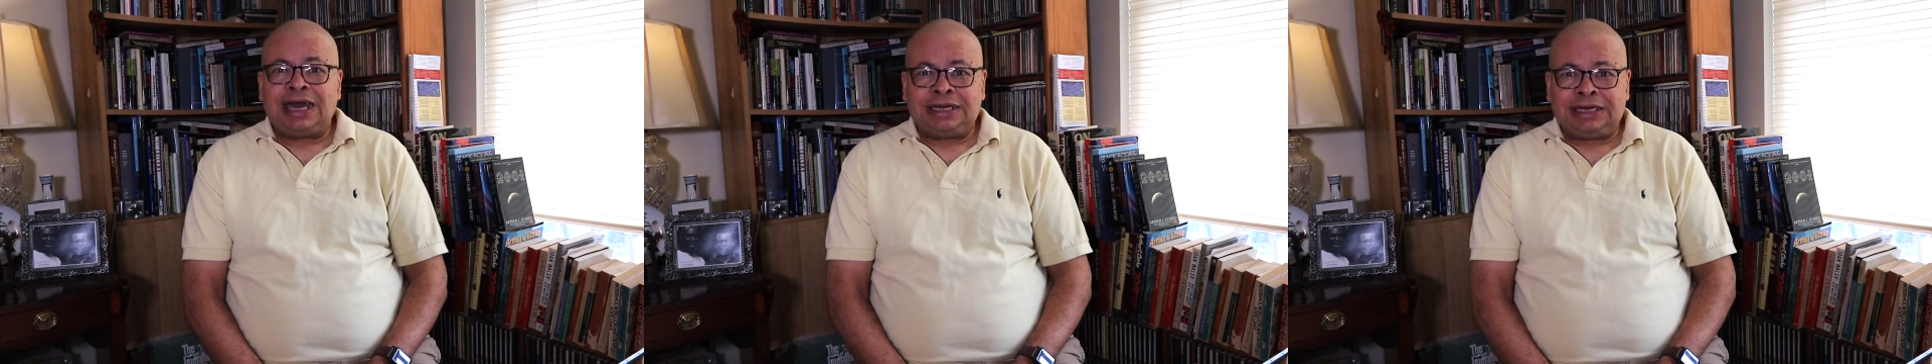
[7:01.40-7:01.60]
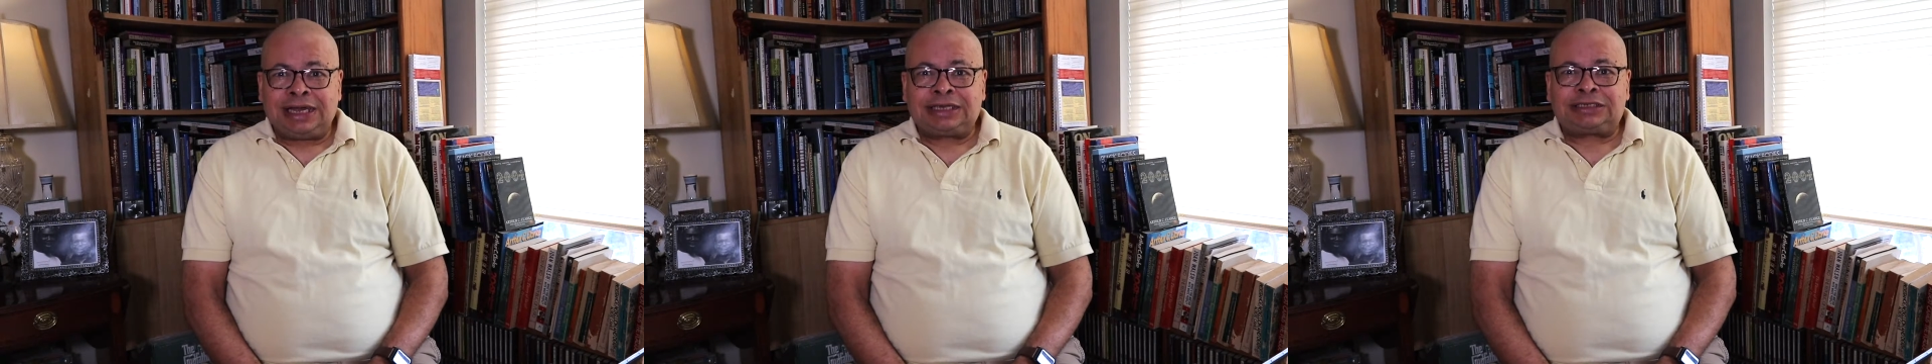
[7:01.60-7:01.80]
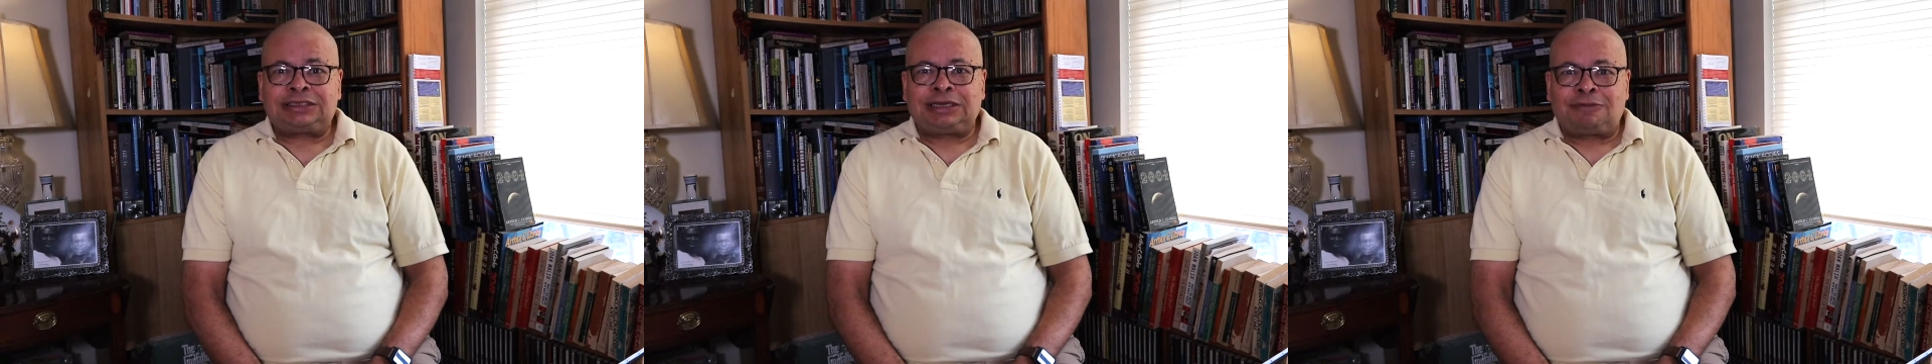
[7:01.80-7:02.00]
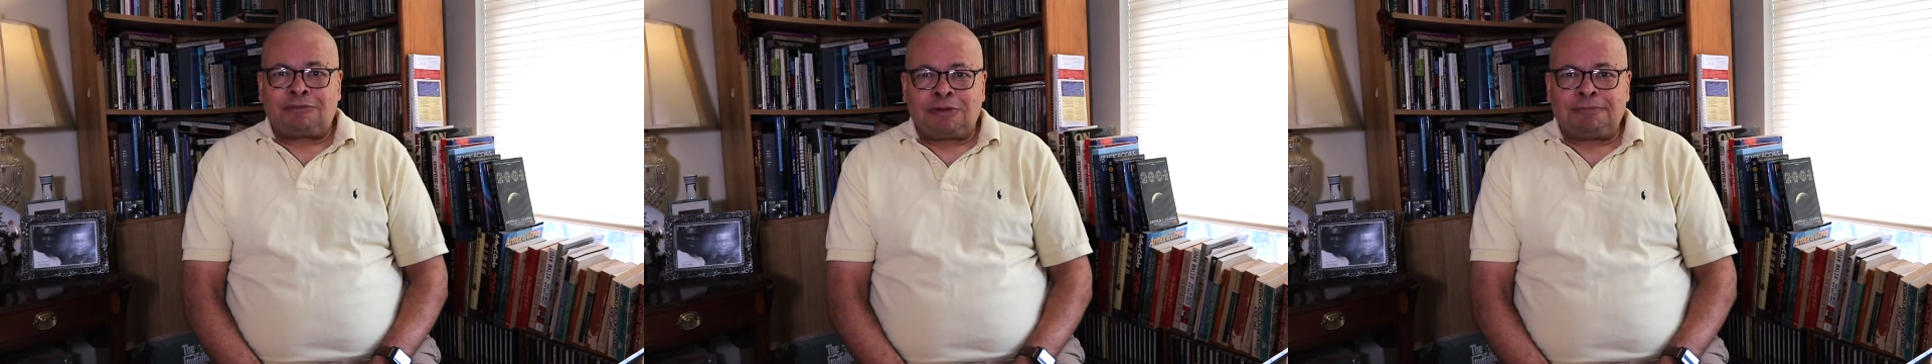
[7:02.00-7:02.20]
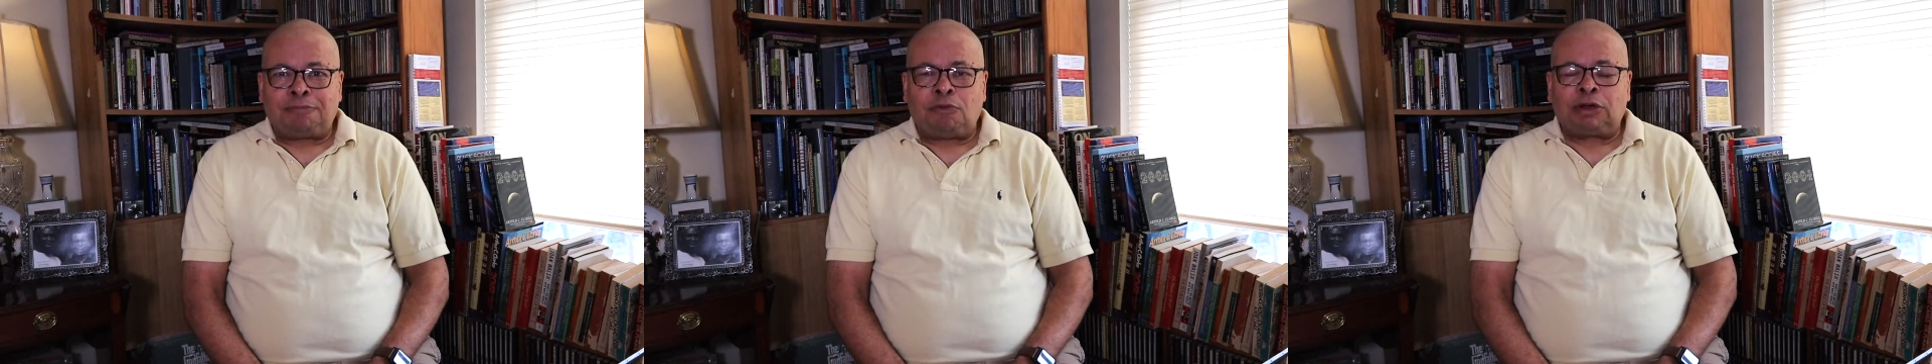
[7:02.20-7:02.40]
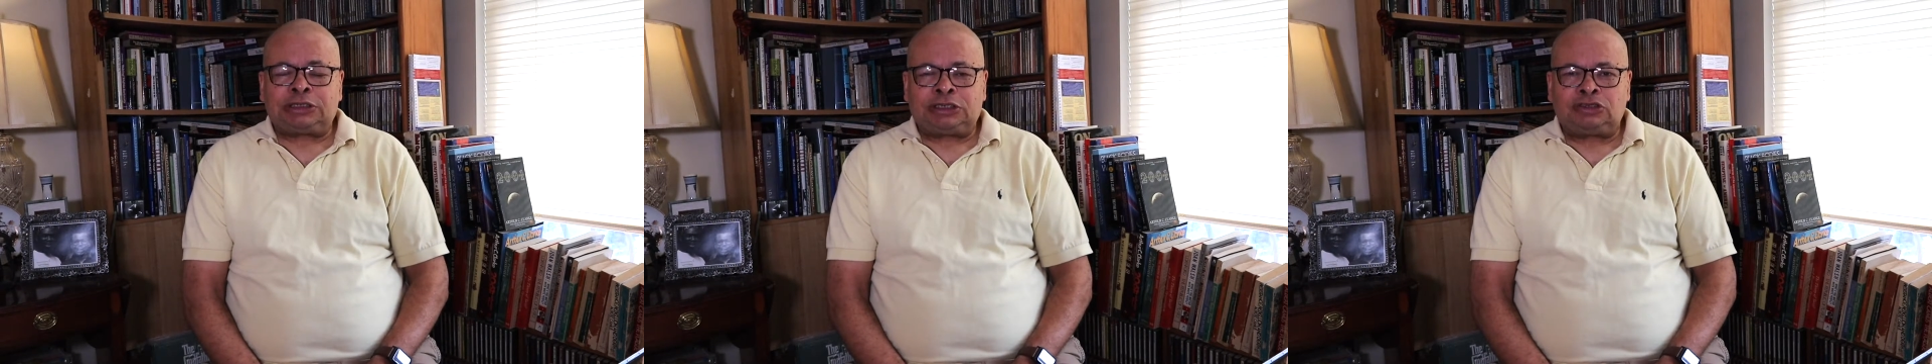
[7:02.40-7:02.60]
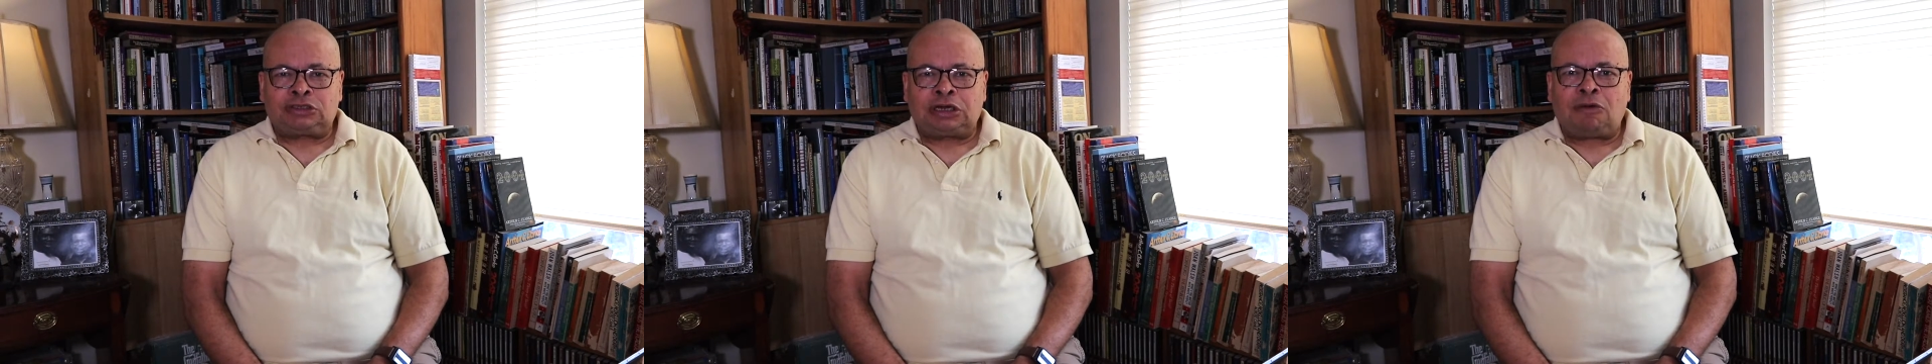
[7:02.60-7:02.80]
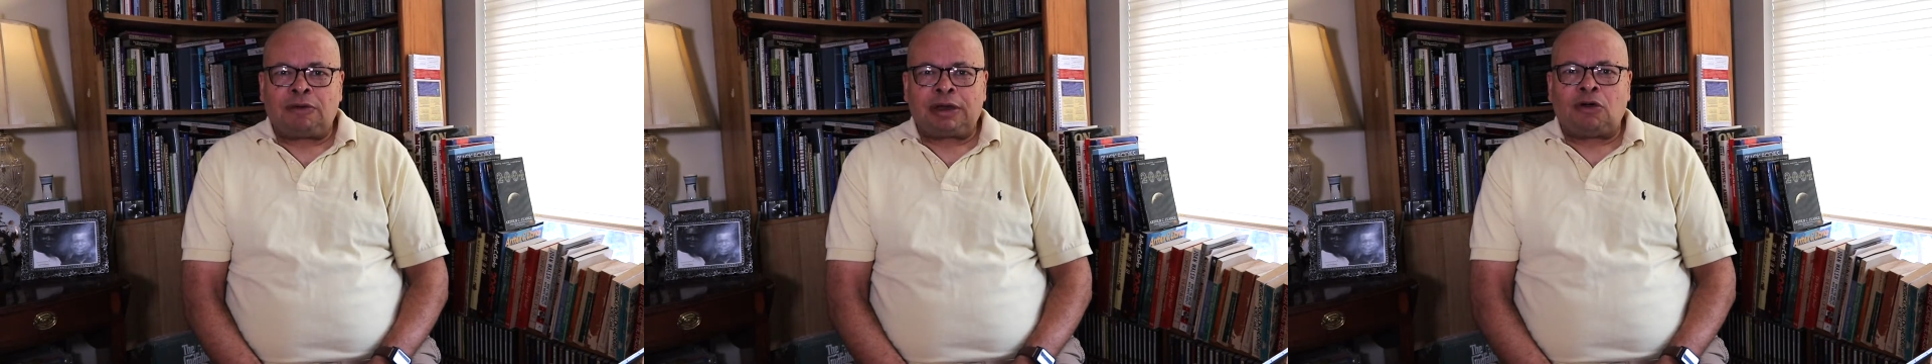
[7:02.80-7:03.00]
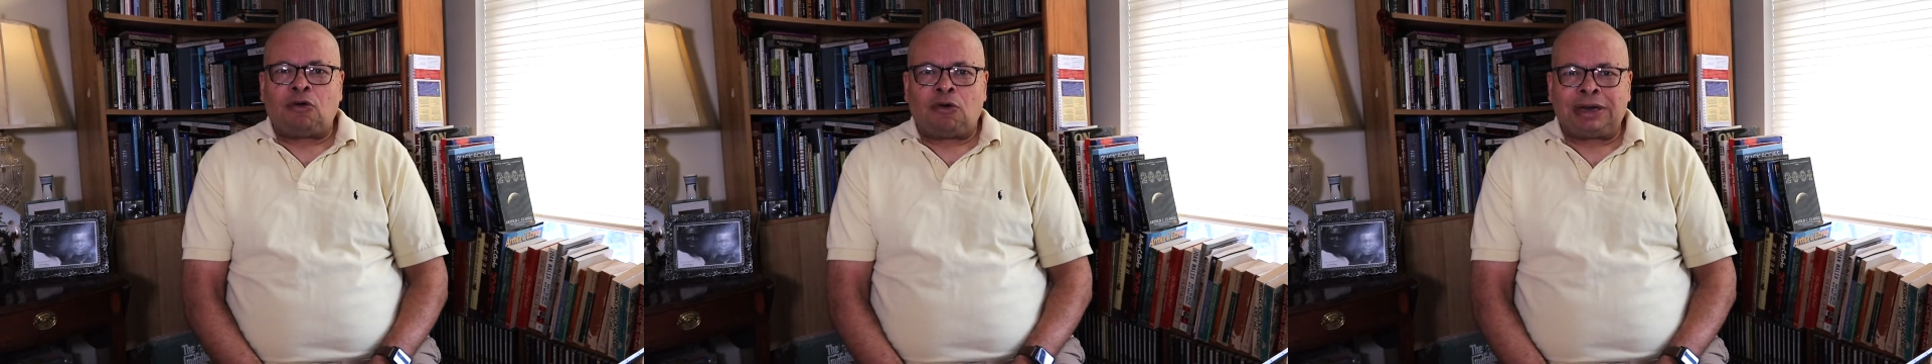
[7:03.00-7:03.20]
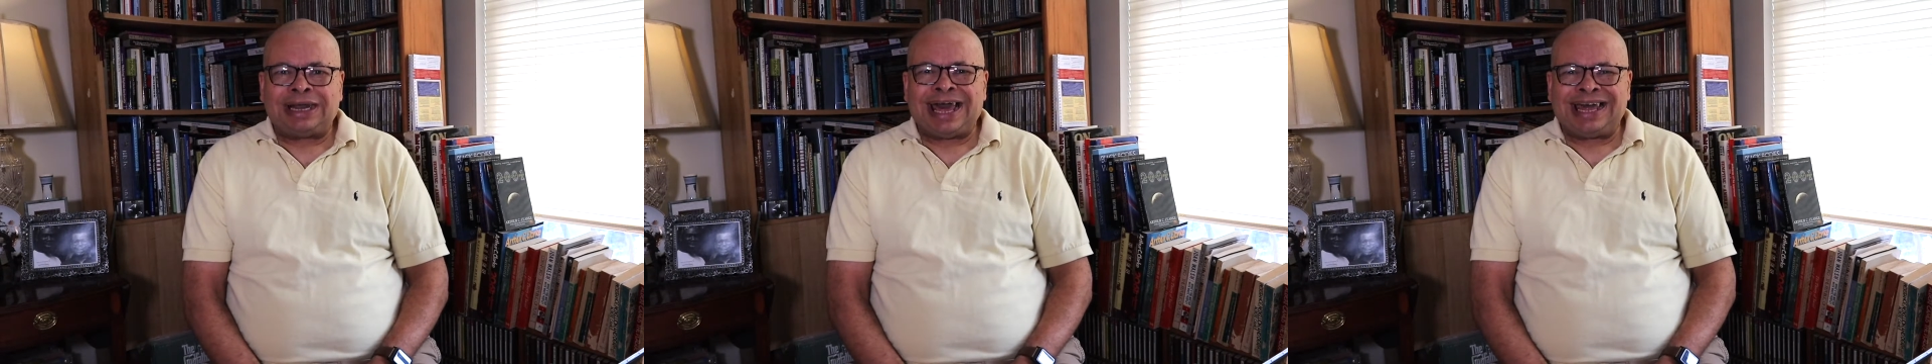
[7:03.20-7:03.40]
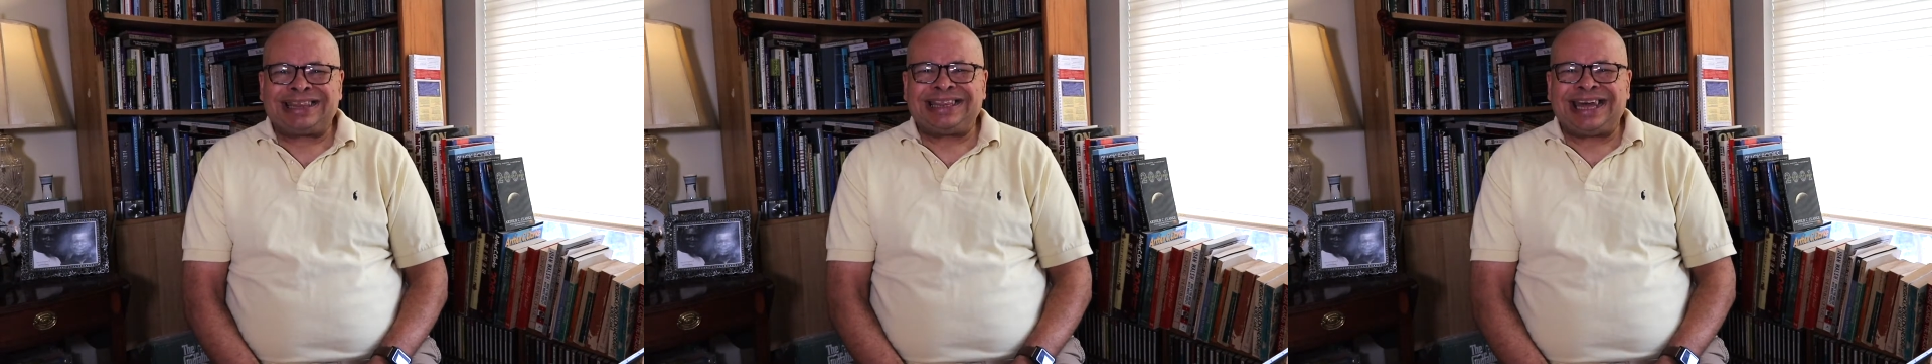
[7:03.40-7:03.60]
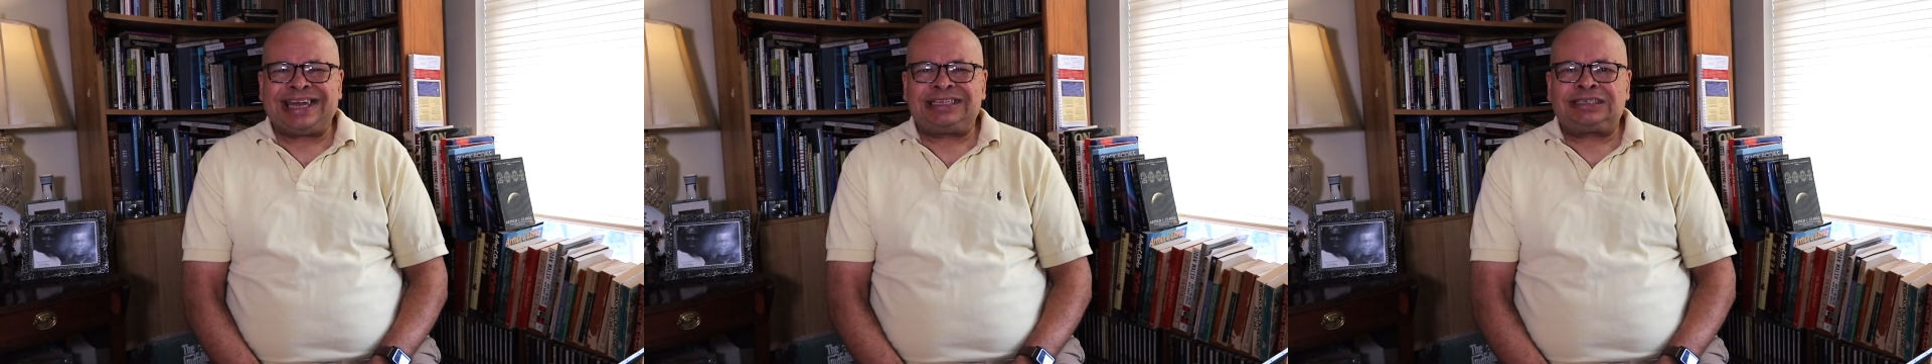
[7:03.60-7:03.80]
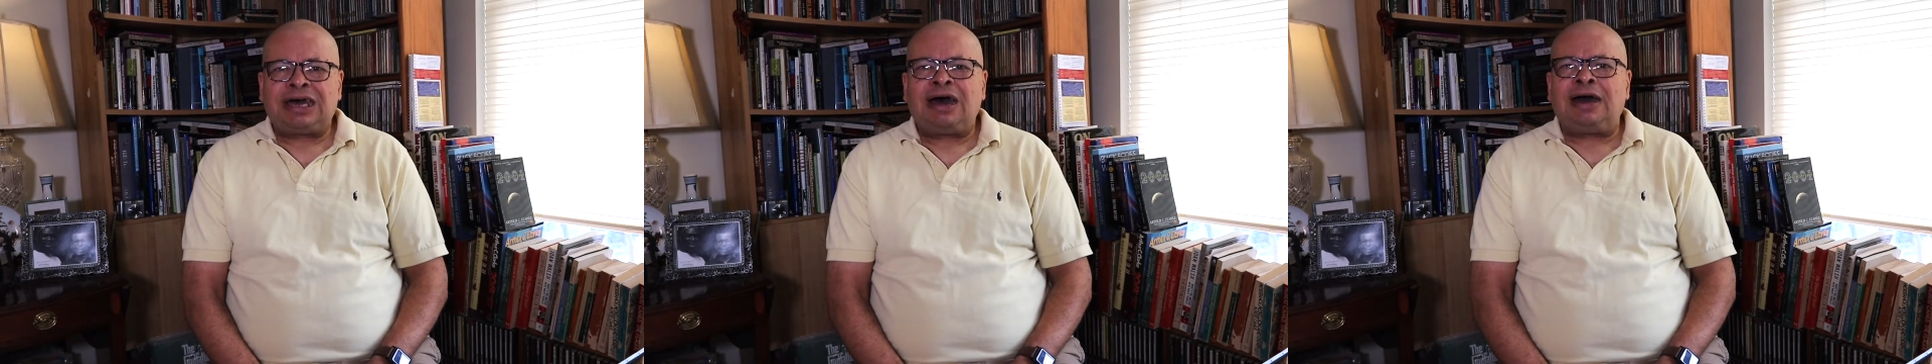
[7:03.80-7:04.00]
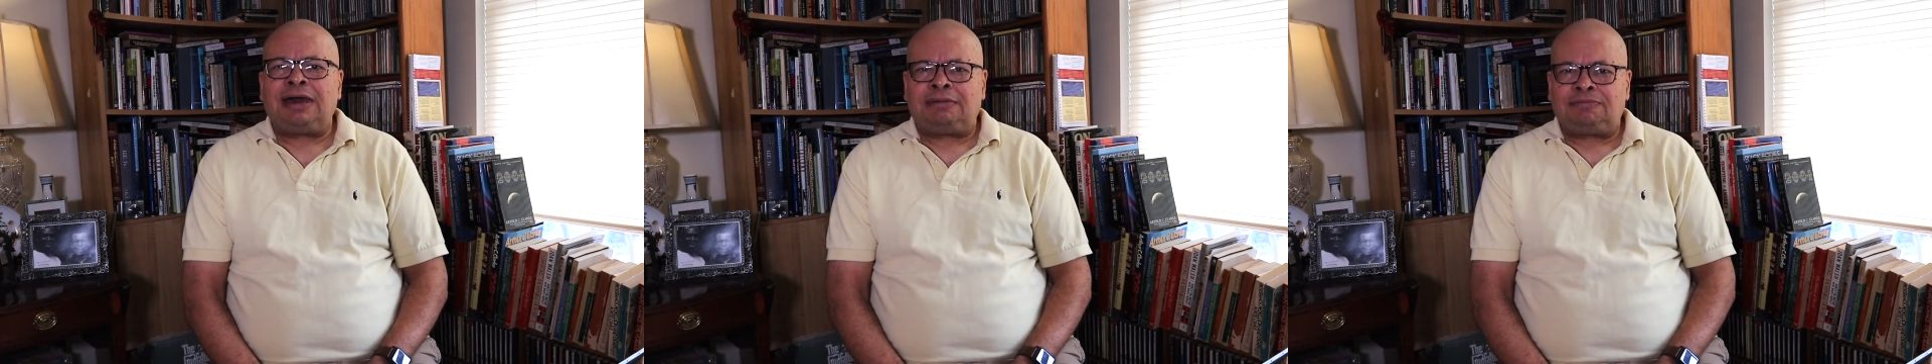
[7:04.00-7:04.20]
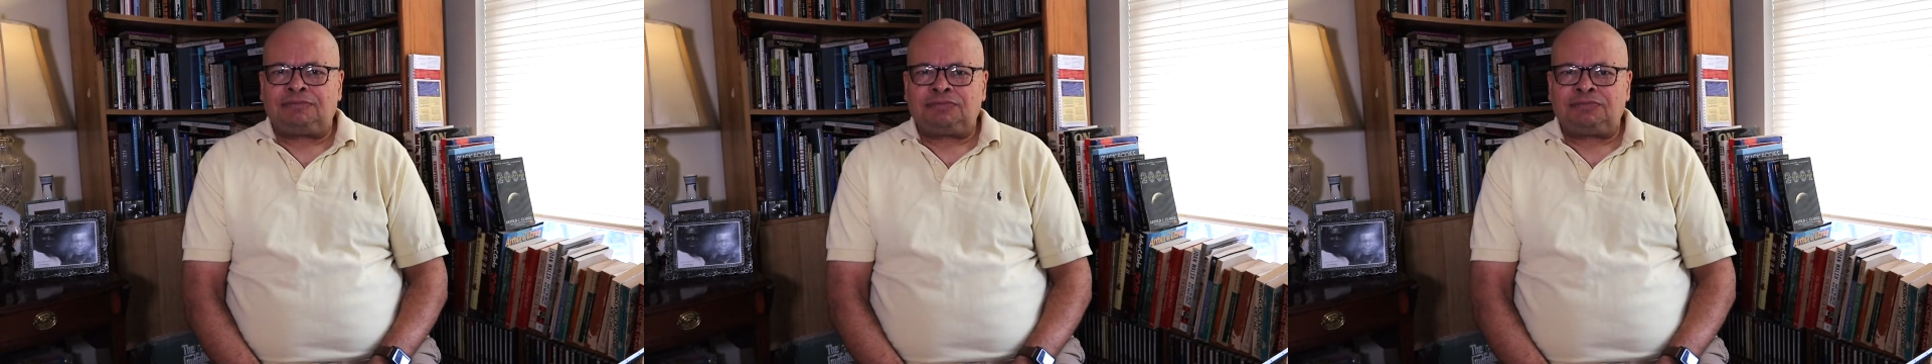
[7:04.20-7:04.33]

And yes, there were abortions going on at that time.